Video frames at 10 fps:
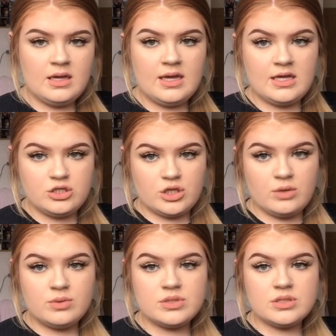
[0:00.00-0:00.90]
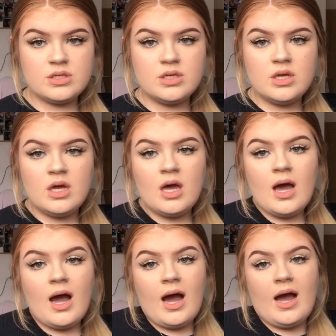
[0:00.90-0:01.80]
induced,
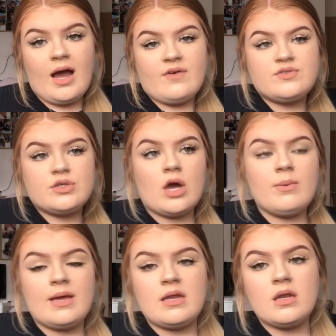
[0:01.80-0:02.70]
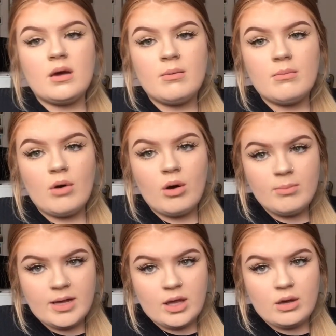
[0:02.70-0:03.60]
I have to go in on
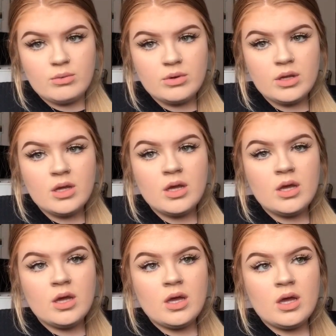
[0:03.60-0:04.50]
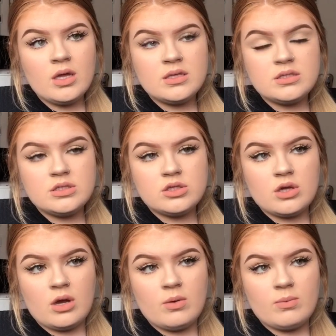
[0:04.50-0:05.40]
my own,
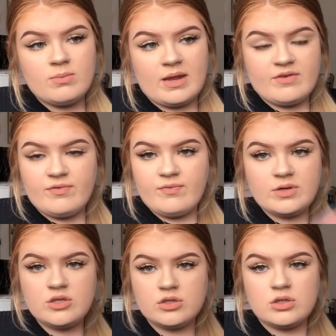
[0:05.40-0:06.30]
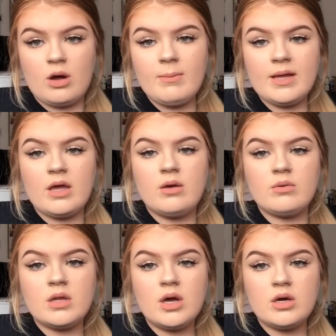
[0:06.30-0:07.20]
go like for induction on my
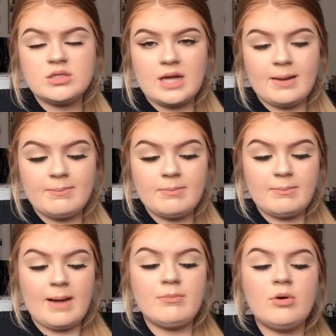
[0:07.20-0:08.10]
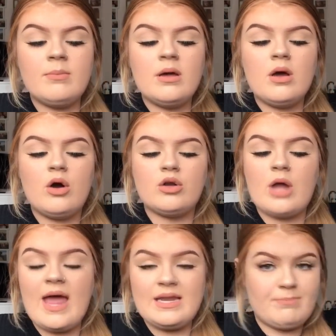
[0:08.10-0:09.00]
own, and my mum on
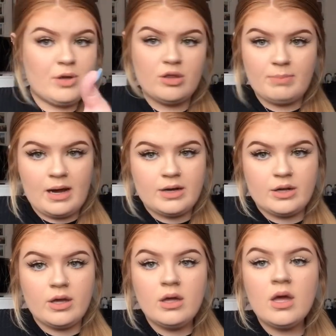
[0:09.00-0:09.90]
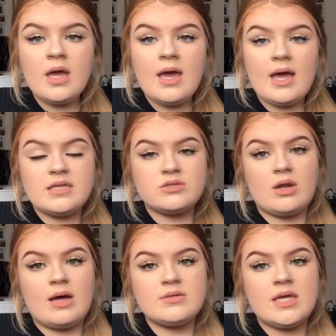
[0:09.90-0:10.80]
any birth partner is not
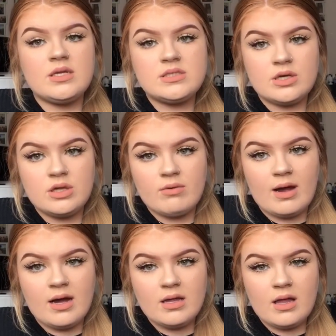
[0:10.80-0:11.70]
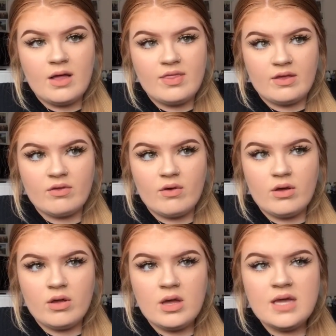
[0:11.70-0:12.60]
allowed in until you're at, I think,
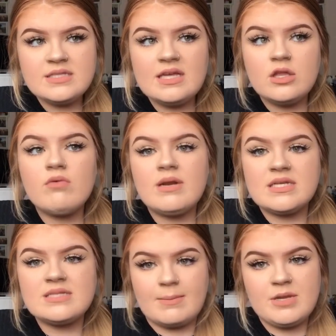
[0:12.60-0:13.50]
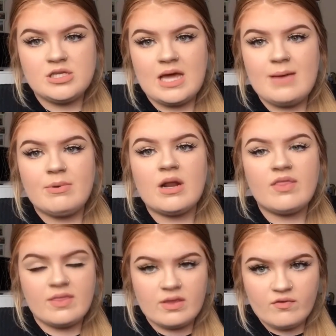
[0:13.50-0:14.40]
till you're in established labour, and I
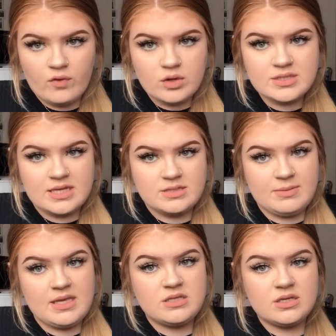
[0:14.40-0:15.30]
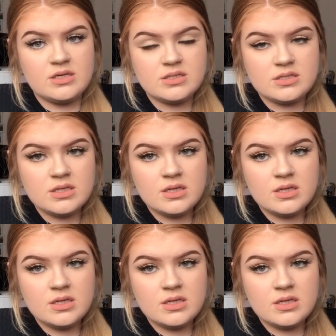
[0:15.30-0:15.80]
think that's 4 centimetres,